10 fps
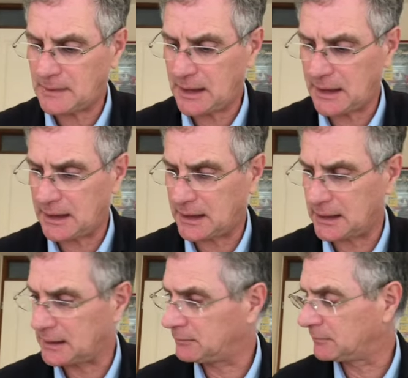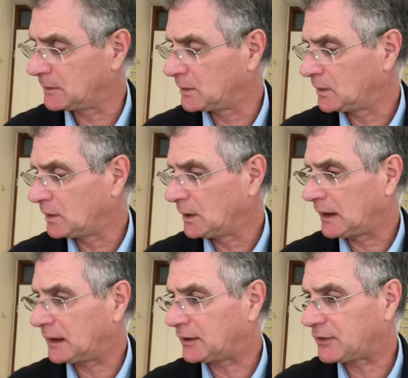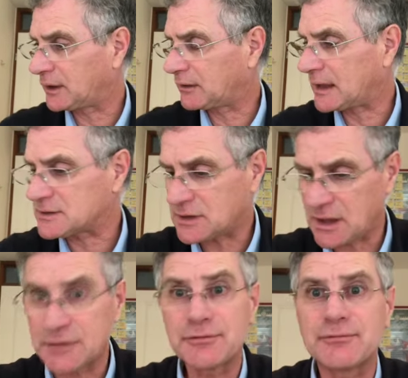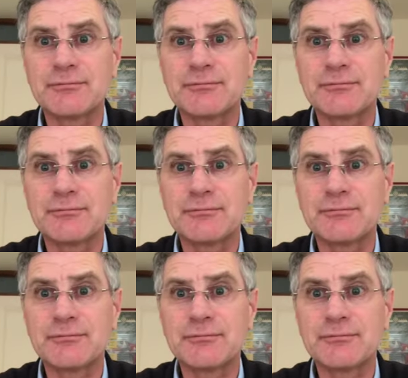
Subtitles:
And I think that's kind of